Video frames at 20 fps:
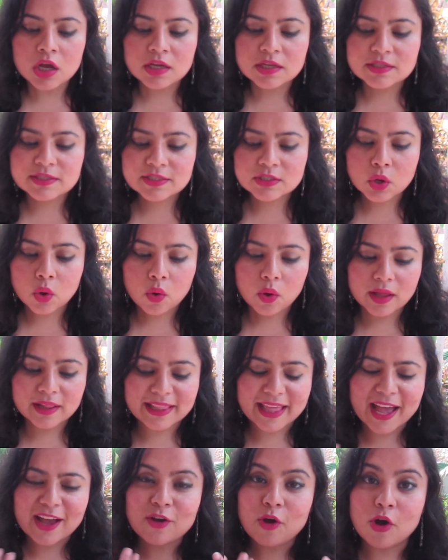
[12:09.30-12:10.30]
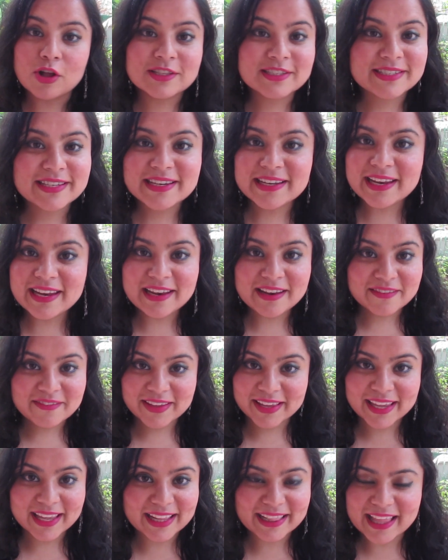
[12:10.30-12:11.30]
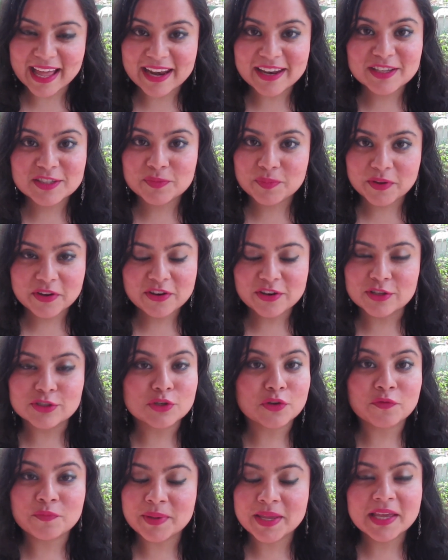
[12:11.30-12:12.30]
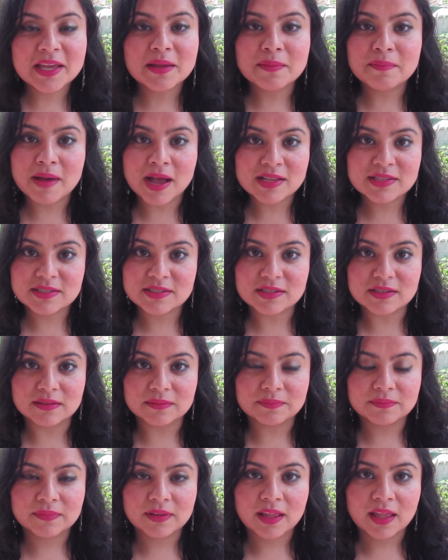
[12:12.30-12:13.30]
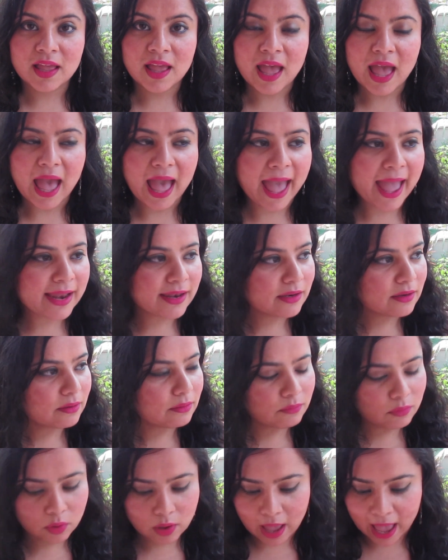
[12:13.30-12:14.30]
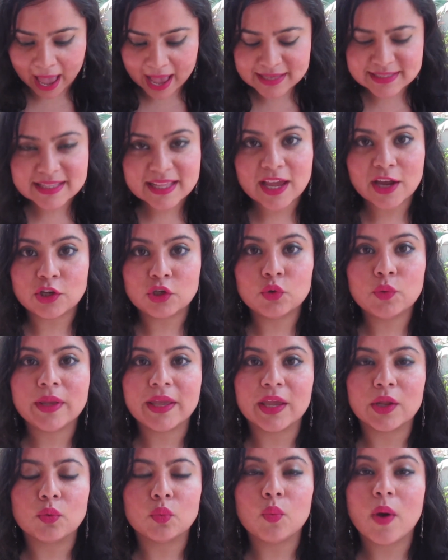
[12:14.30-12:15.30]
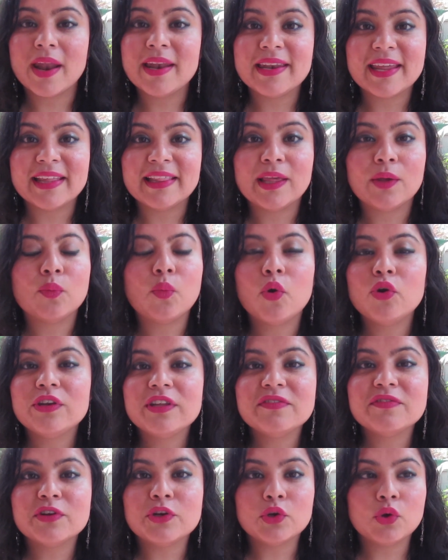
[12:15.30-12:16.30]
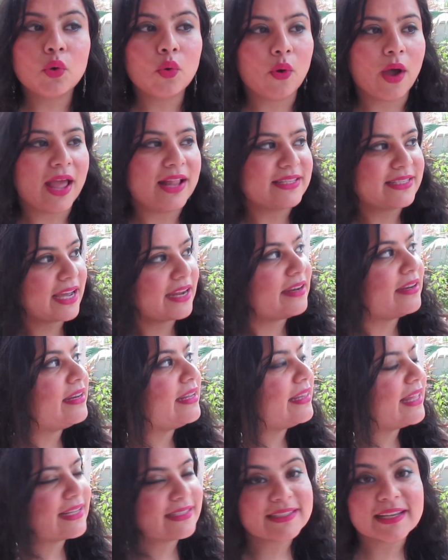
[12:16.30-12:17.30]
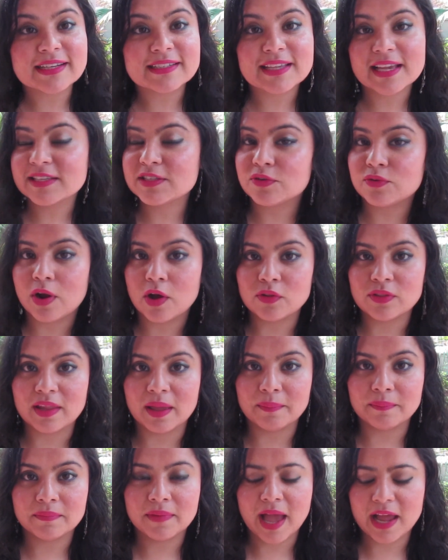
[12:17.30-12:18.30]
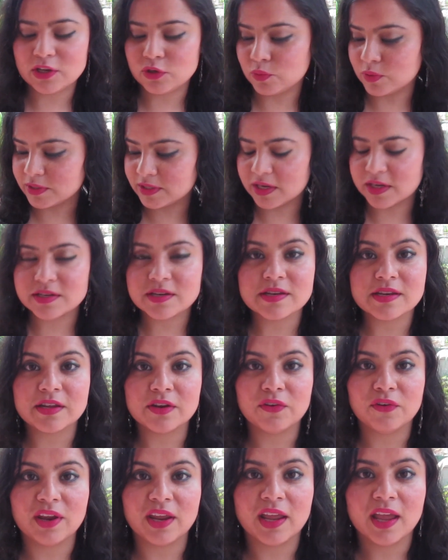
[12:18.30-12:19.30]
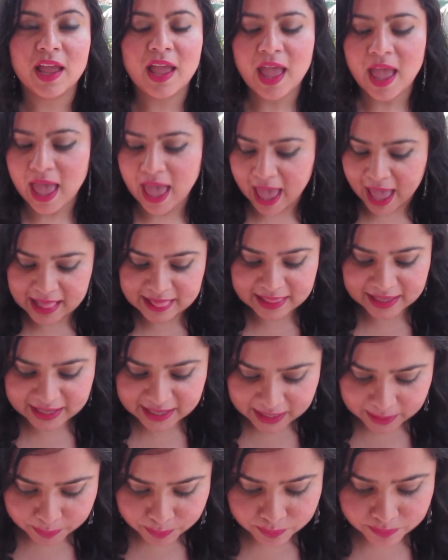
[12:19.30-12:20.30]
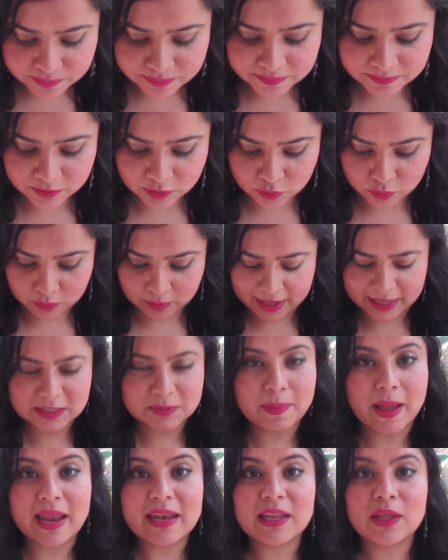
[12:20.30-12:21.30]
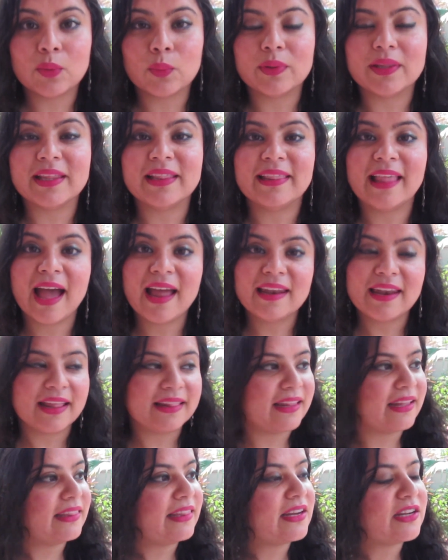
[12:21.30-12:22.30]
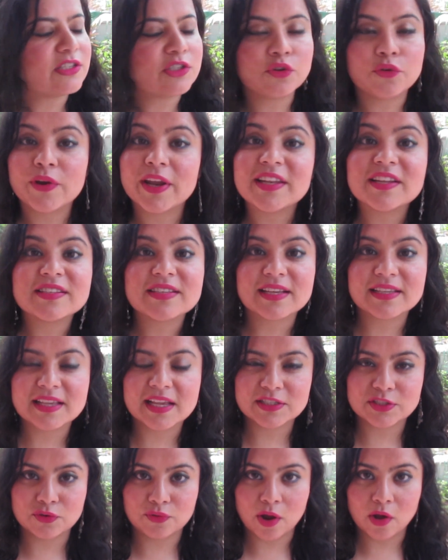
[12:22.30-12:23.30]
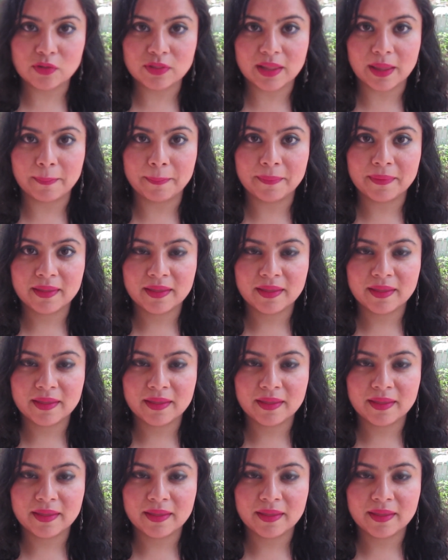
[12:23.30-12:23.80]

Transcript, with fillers: So they are constantly living in that experience of being a master. And as they are doing it, one day they won't even know, and suddenly there's success around them to a certain degree. And they keep, you know, expanding within that, and then there's greater success around them.